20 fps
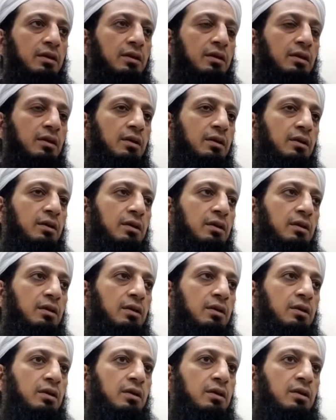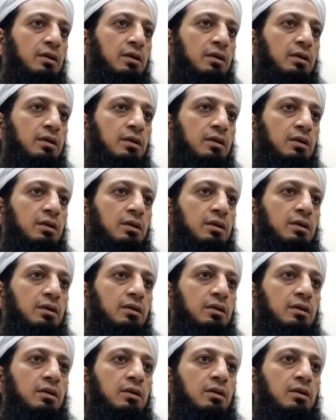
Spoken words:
(silence)